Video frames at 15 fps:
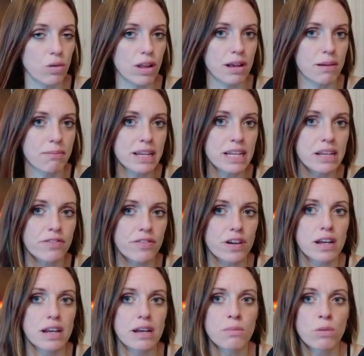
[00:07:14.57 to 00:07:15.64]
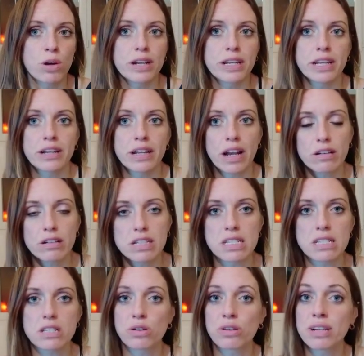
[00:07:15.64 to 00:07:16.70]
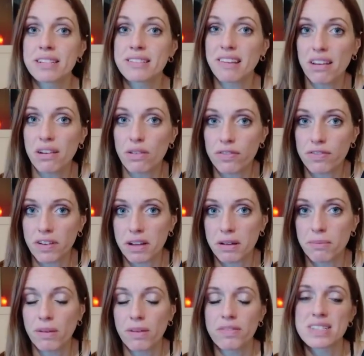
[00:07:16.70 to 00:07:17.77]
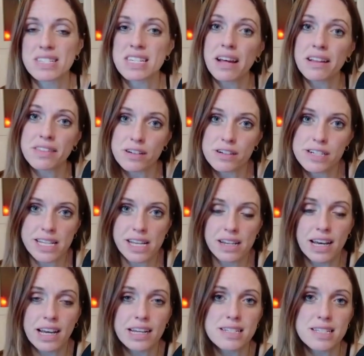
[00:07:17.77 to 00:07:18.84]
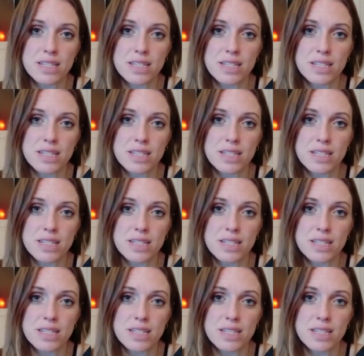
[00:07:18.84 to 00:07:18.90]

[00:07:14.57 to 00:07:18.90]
like money for him or any inheritance or any title for him if it's not their DNA.